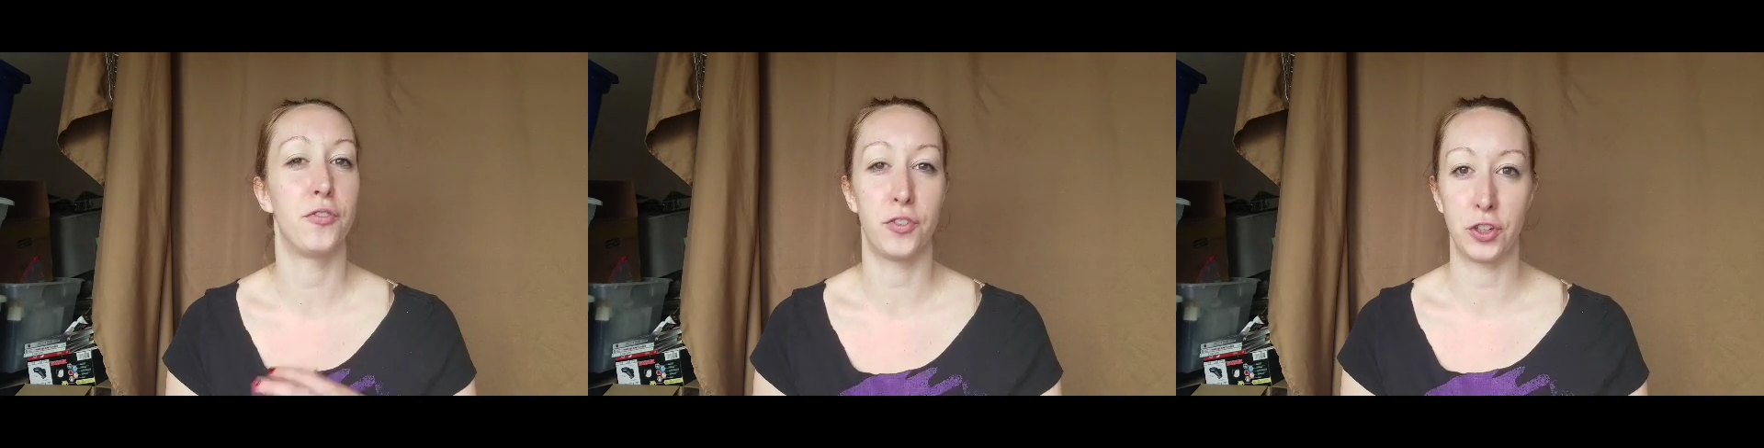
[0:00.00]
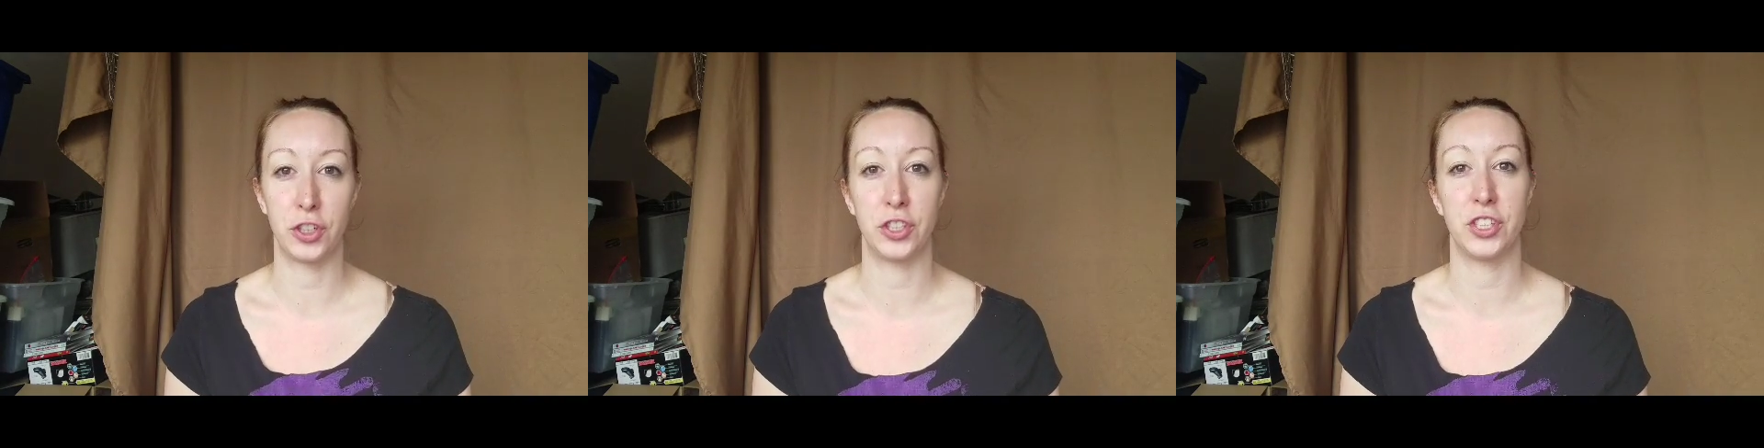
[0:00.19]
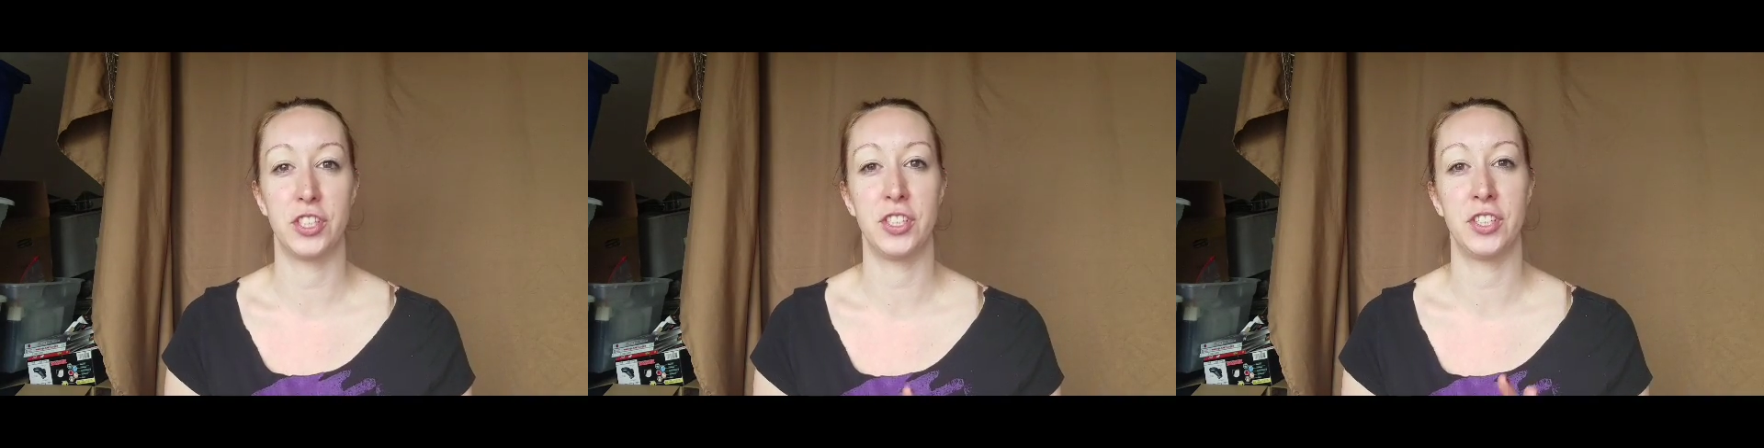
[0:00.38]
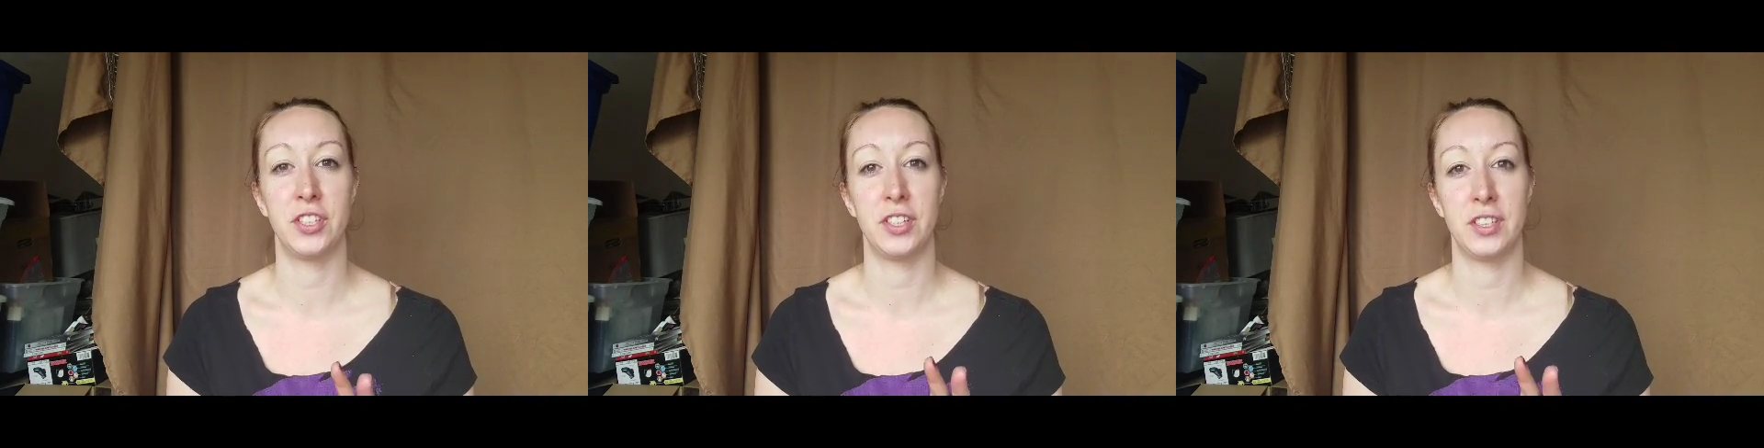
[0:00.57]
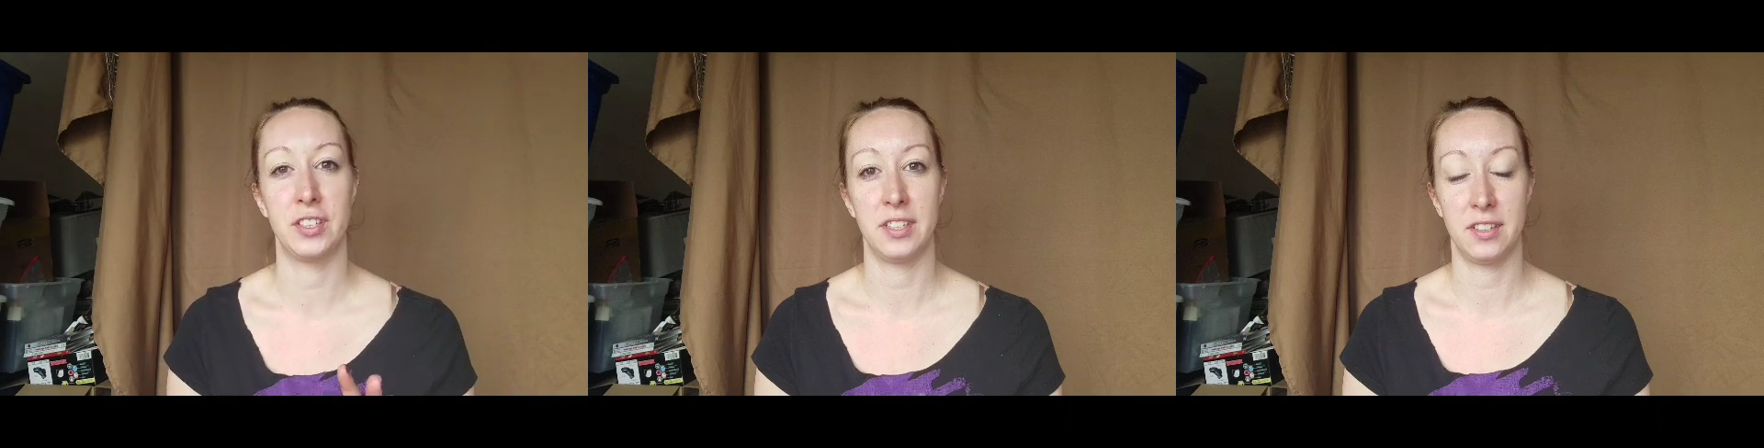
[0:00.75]

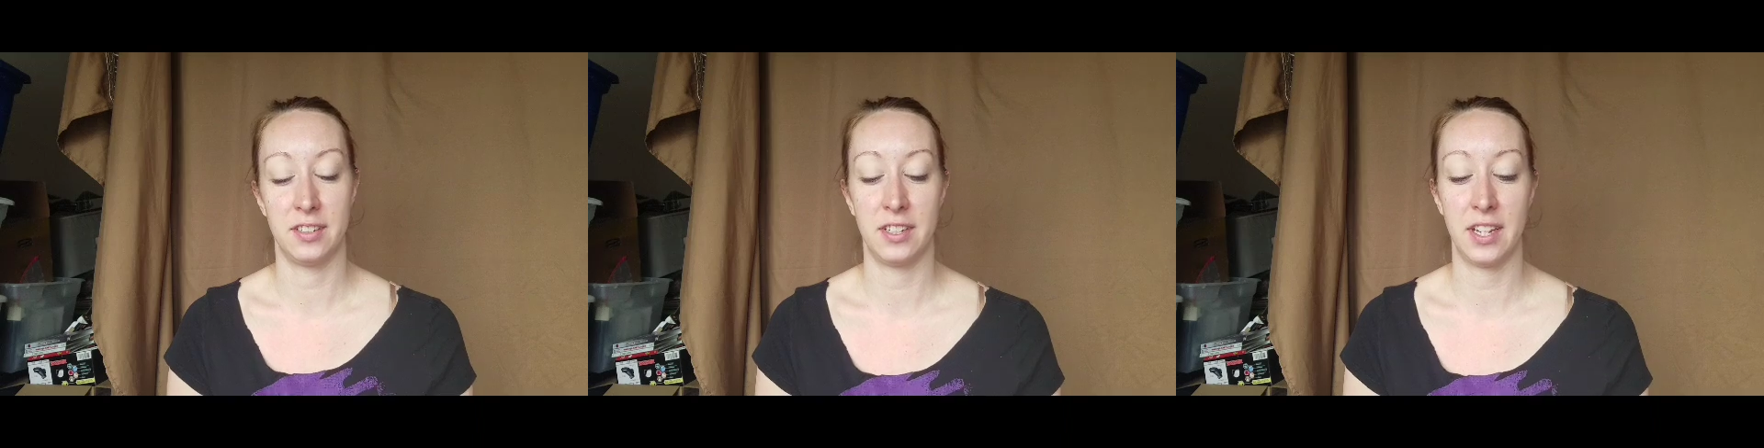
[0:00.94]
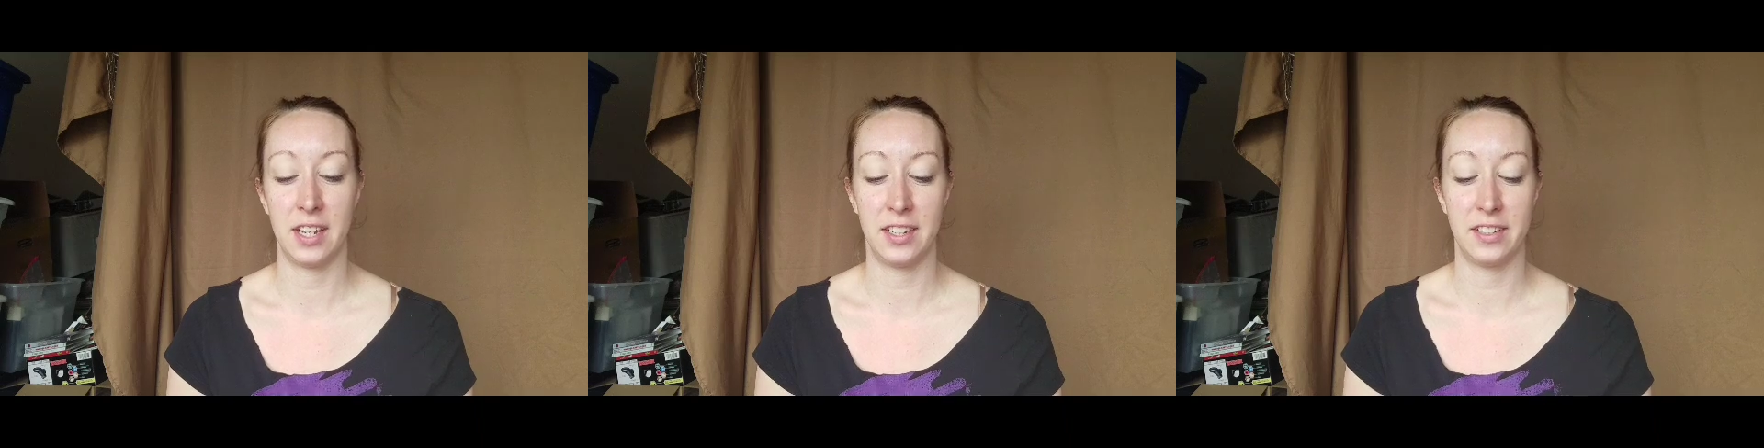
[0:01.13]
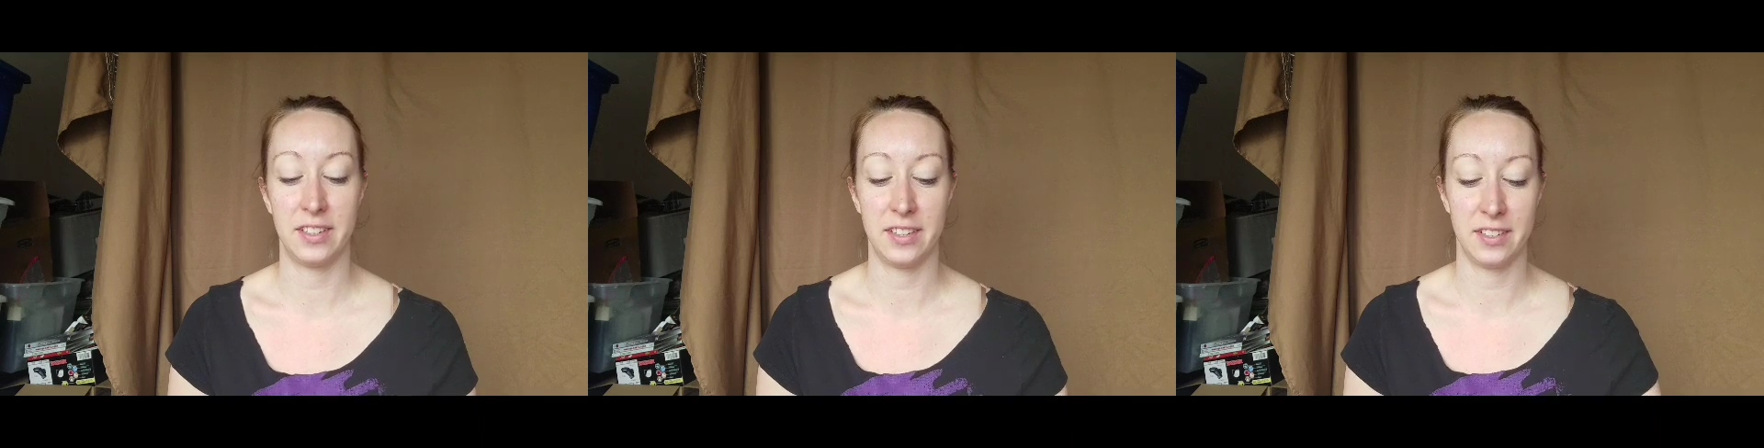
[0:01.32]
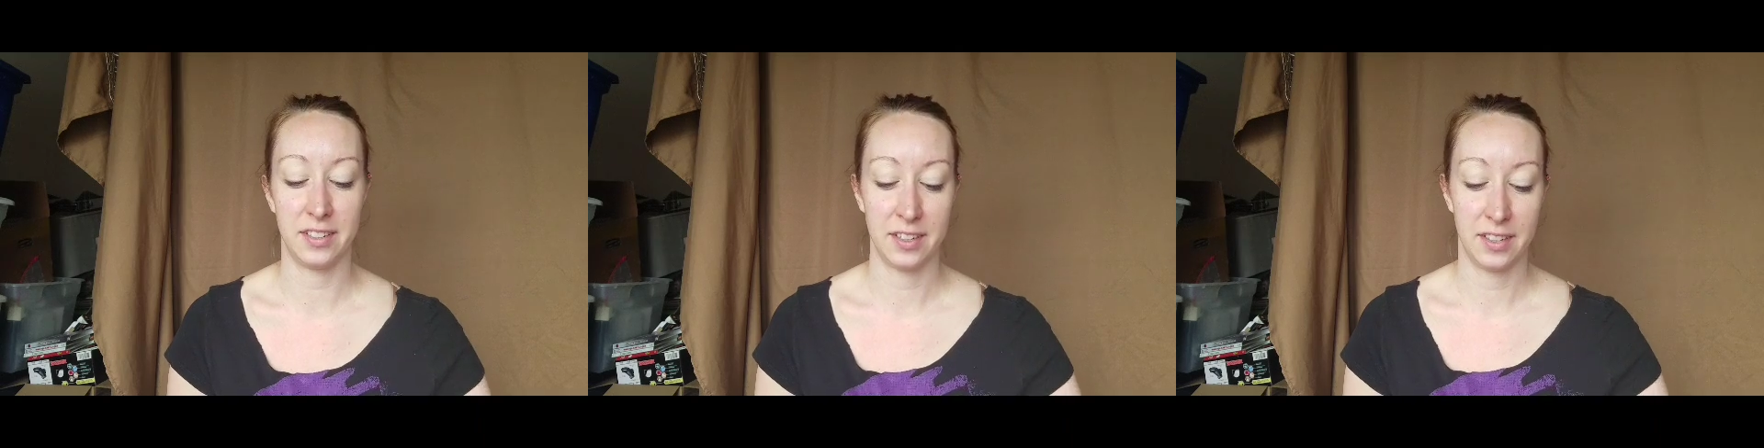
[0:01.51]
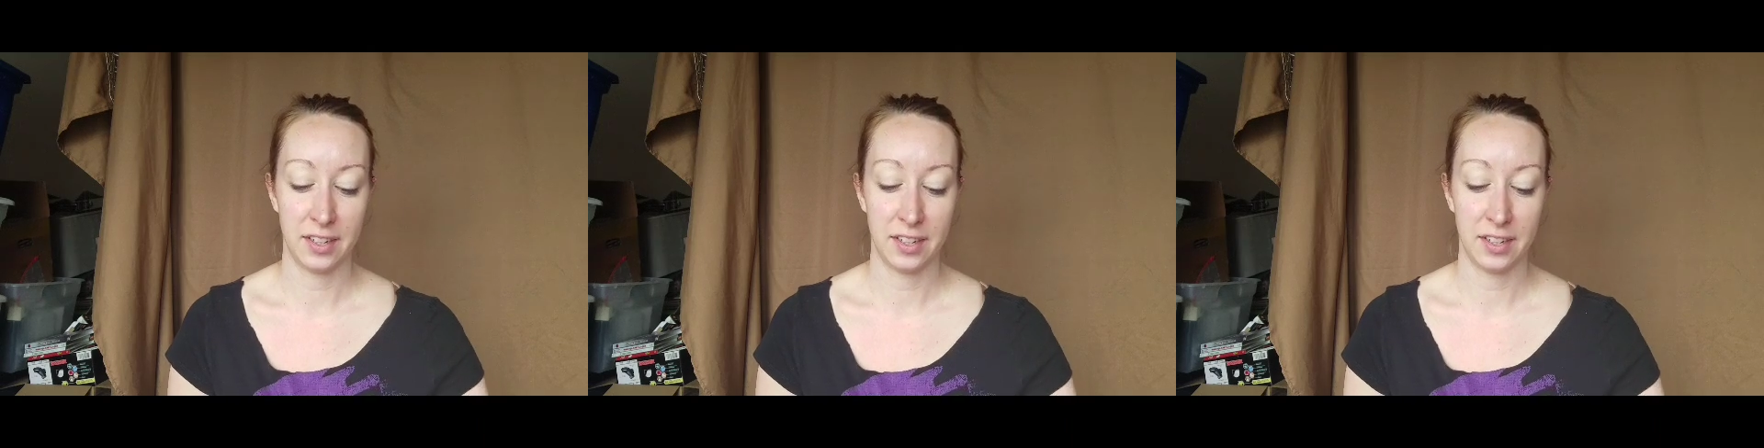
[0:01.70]
first date.